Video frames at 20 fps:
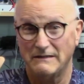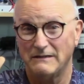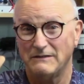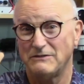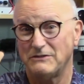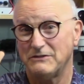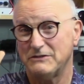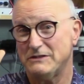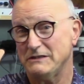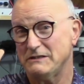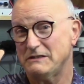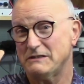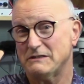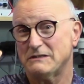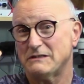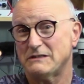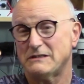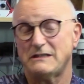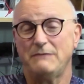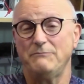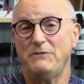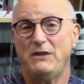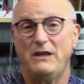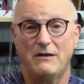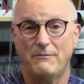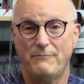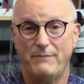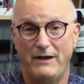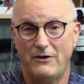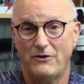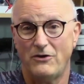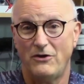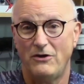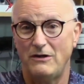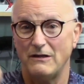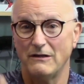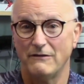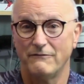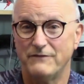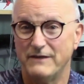There's just something about
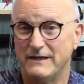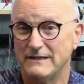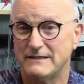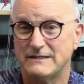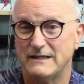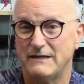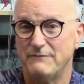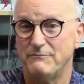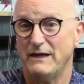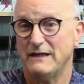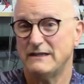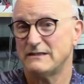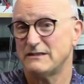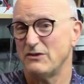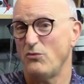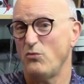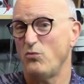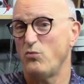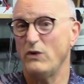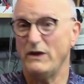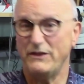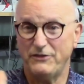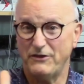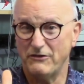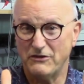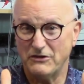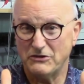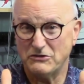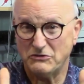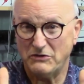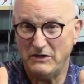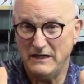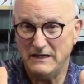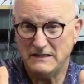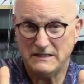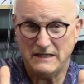all of this that makes the width of the trace